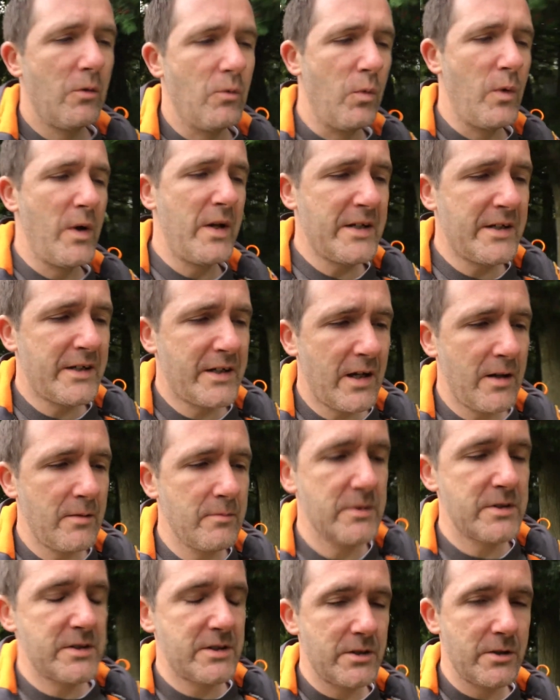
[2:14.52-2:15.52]
When it
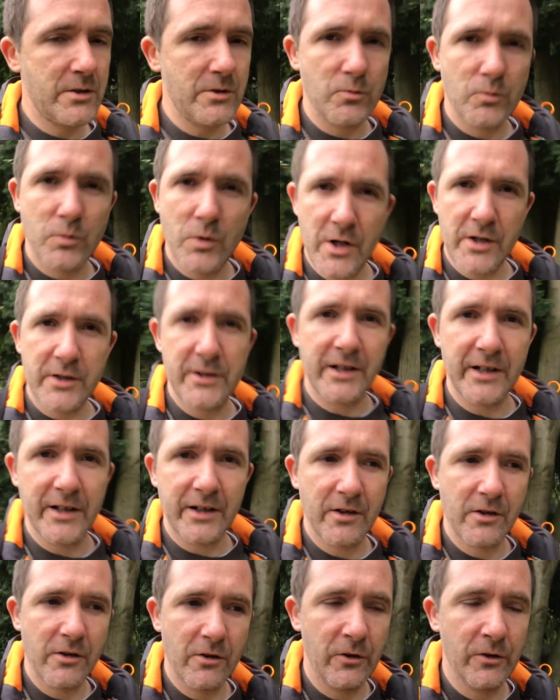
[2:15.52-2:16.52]
comes to
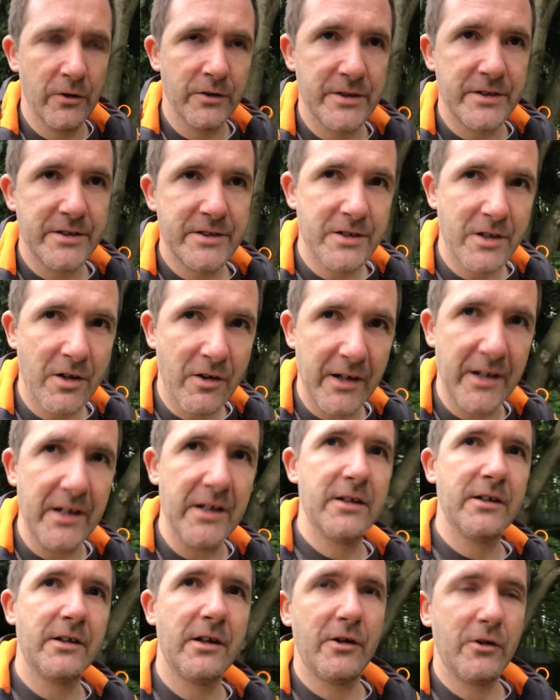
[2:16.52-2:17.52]
working on site,
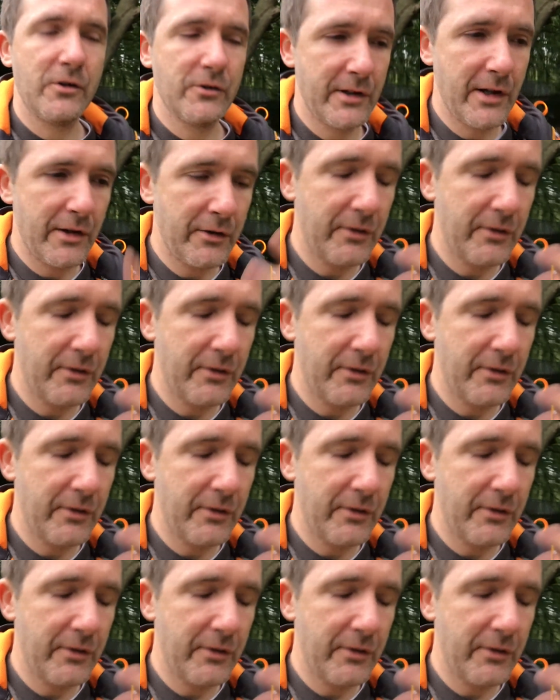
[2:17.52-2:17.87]
like on